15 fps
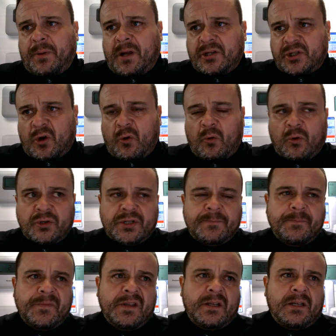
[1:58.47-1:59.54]
plus
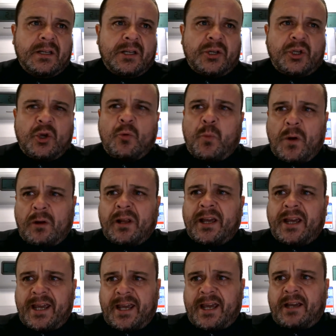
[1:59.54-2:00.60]
course, you will
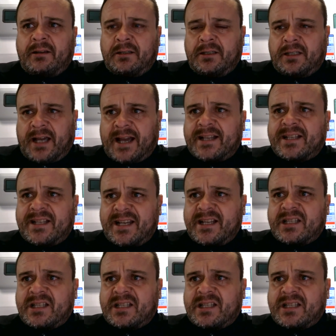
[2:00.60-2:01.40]
hear and see